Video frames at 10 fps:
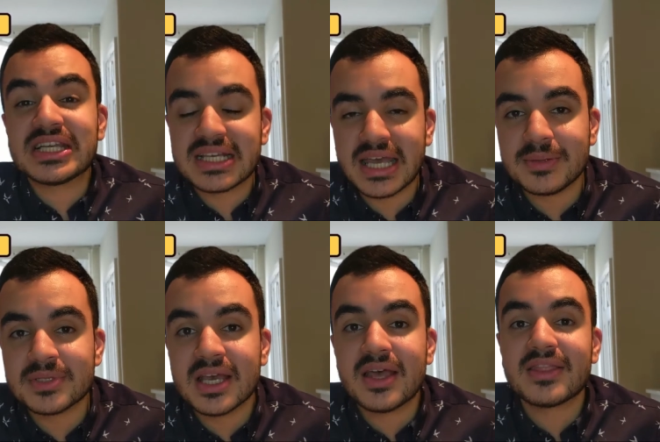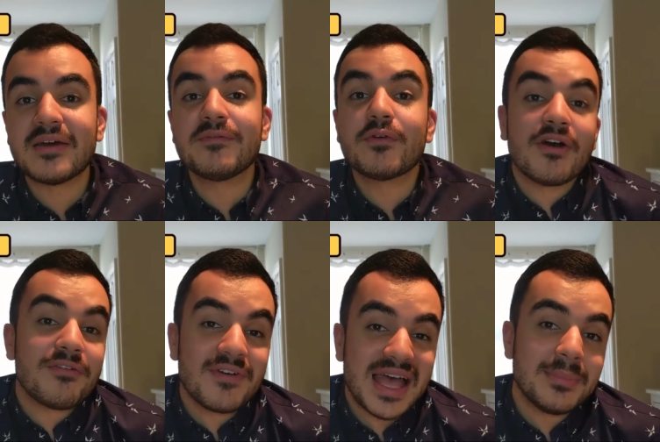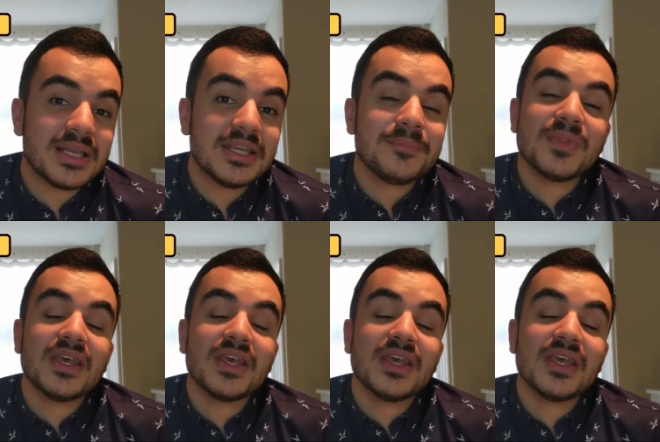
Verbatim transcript: claimed that for a family,